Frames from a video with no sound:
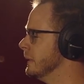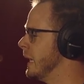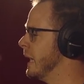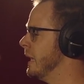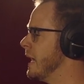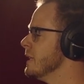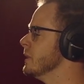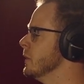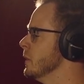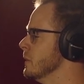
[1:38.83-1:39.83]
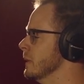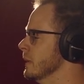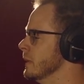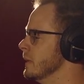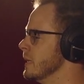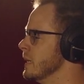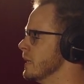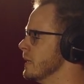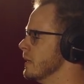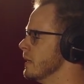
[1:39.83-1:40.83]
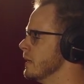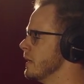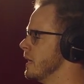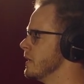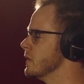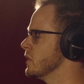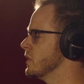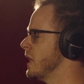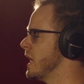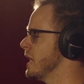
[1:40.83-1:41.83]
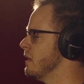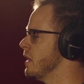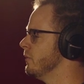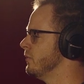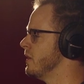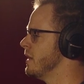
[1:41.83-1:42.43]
yeah, they do. In Santa